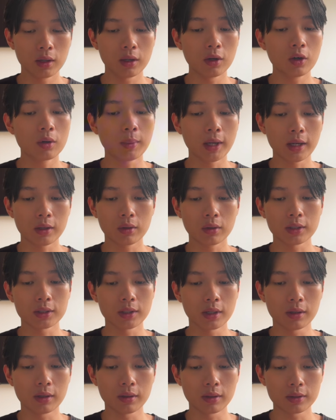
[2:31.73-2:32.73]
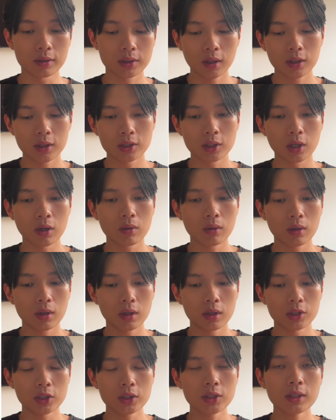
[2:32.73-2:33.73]
Here are my criteria. So
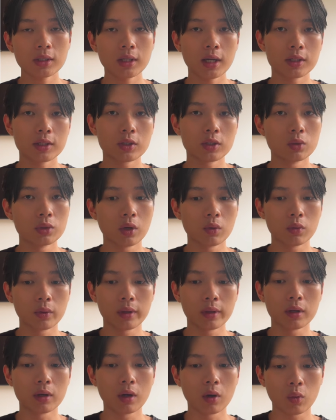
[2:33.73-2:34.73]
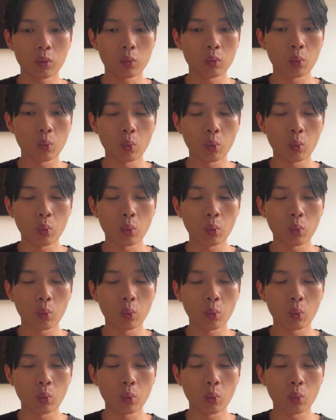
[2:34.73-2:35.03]
just in case you don't really know